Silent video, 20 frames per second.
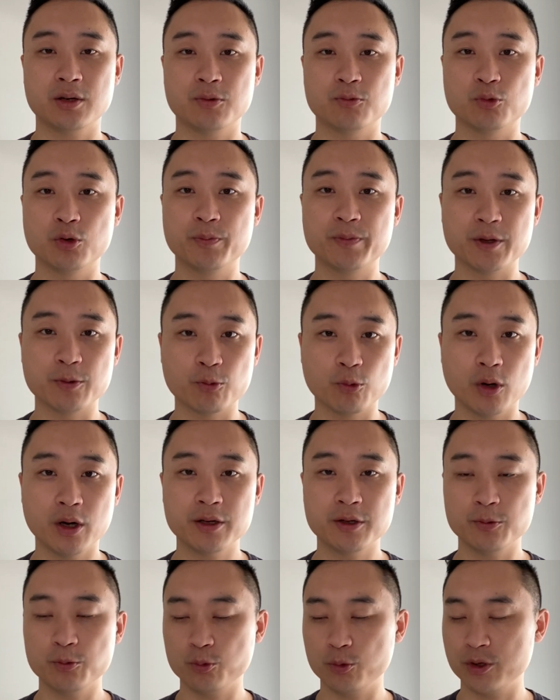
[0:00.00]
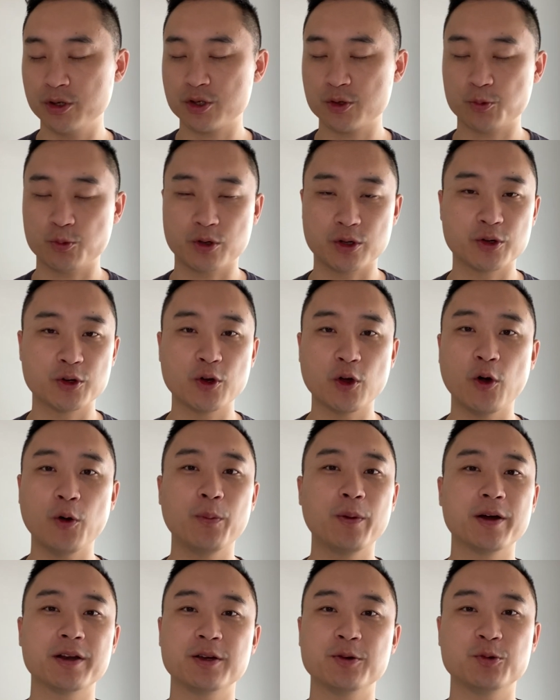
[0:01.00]
will be one in which where
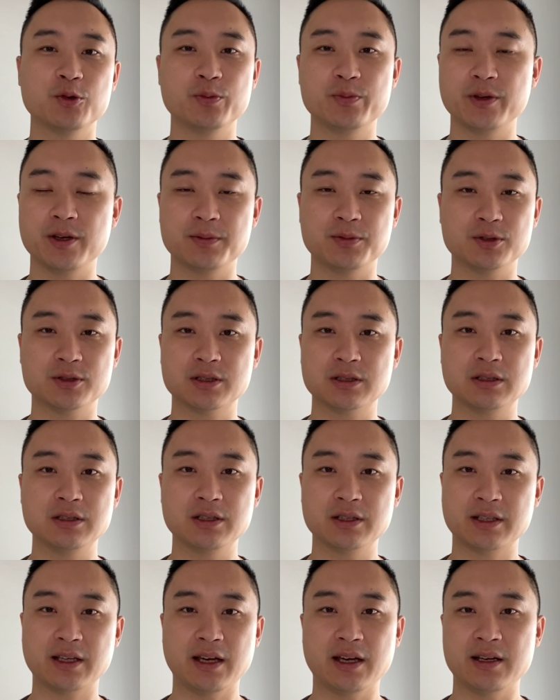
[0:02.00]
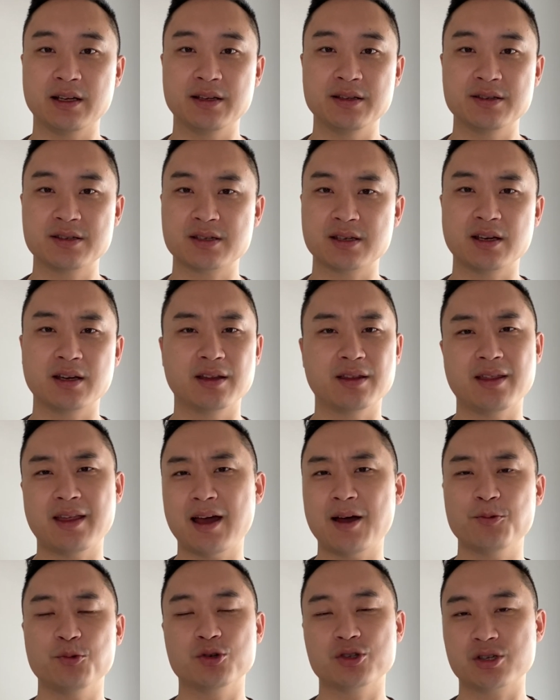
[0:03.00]
nobody will be able to look at and say
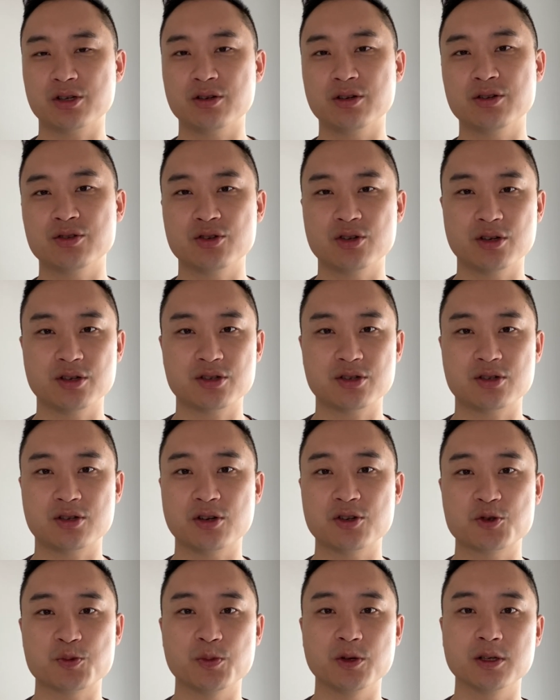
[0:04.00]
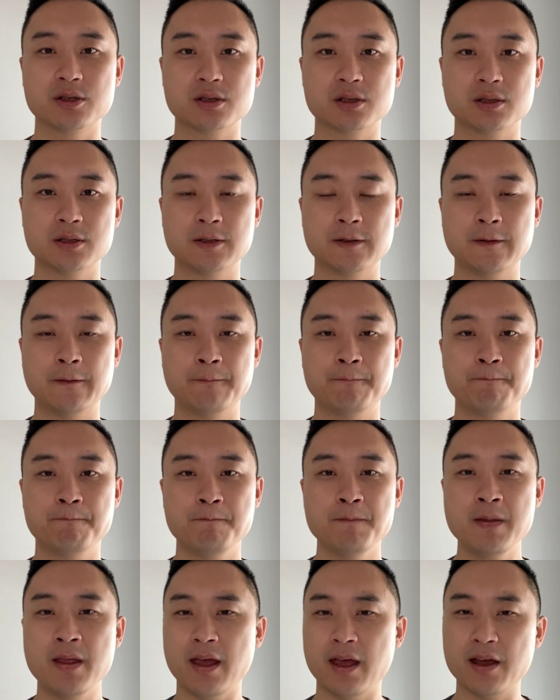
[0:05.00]
that was an unjust judgment.
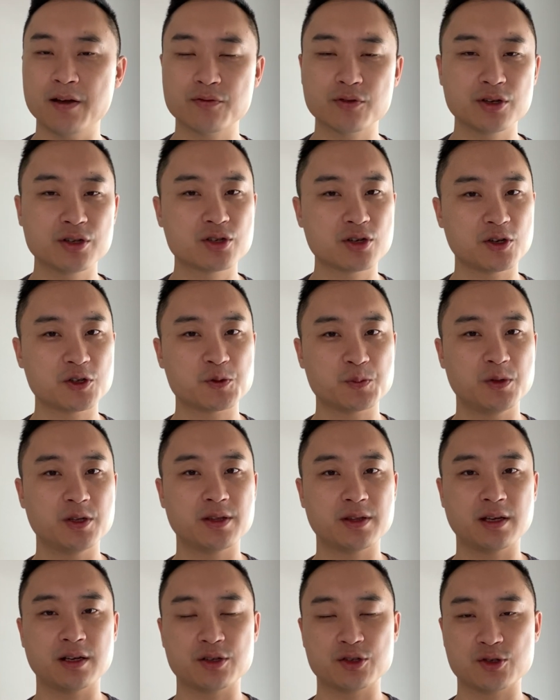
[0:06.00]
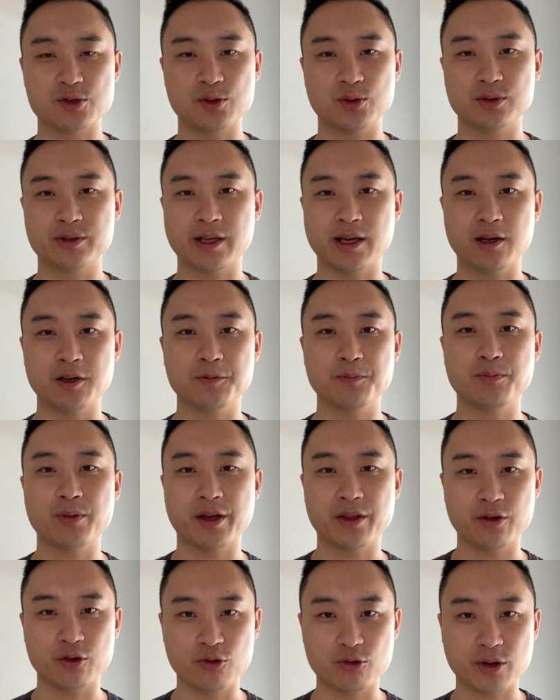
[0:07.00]
Every judgment that is doled out by
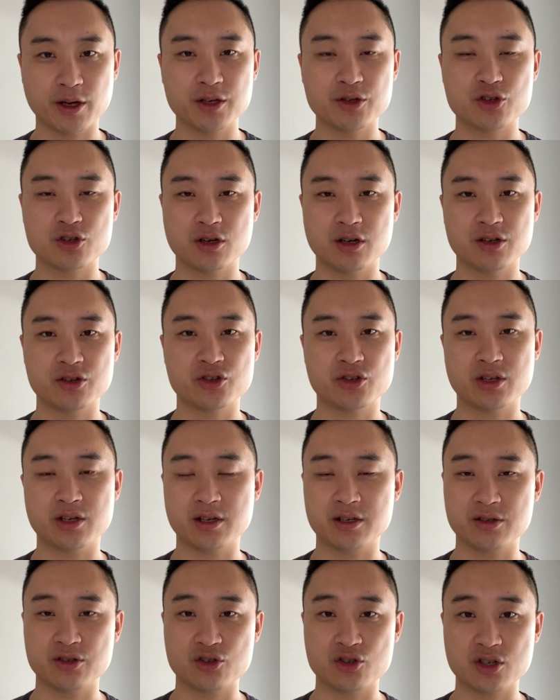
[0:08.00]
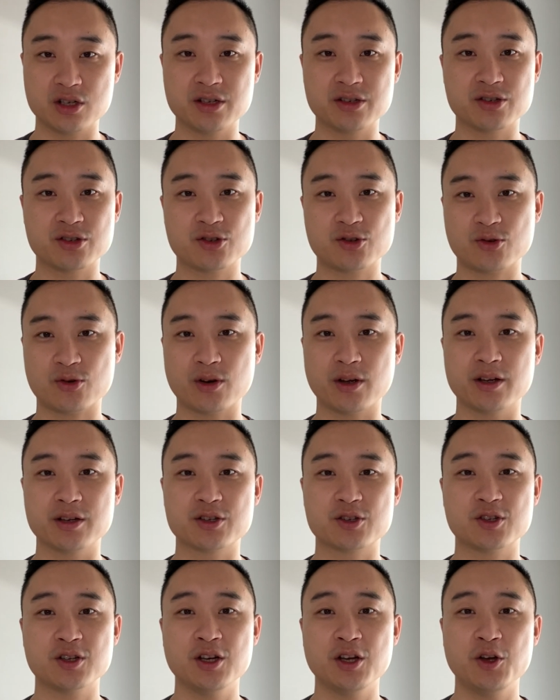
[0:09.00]
the great judge that is Jesus
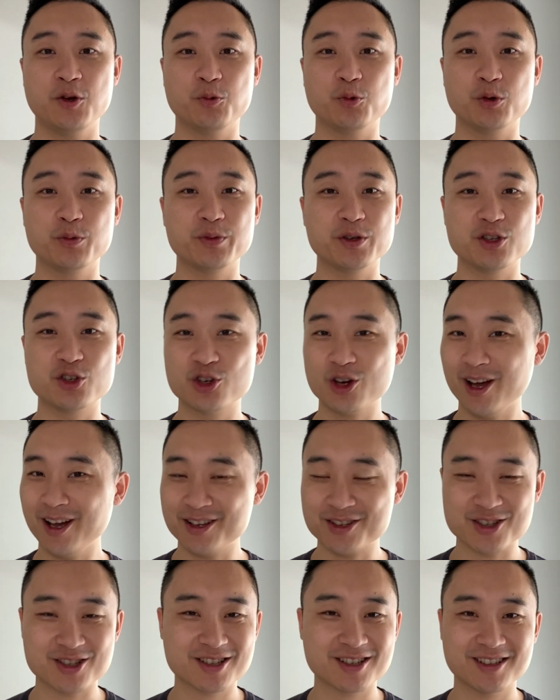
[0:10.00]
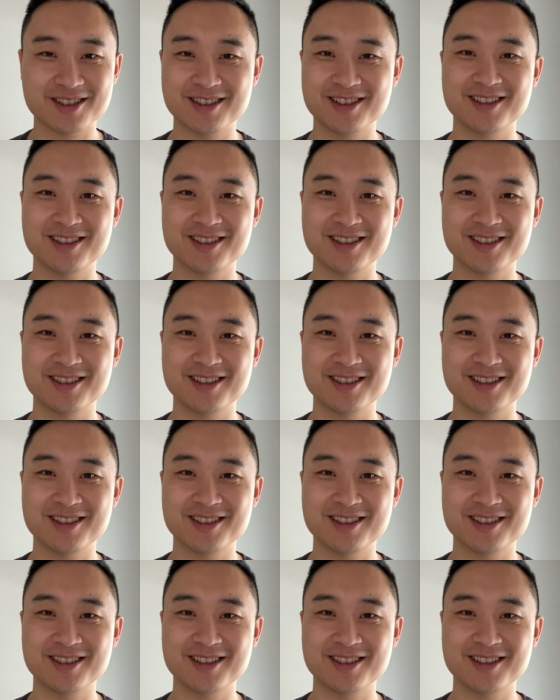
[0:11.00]
Christ will be just.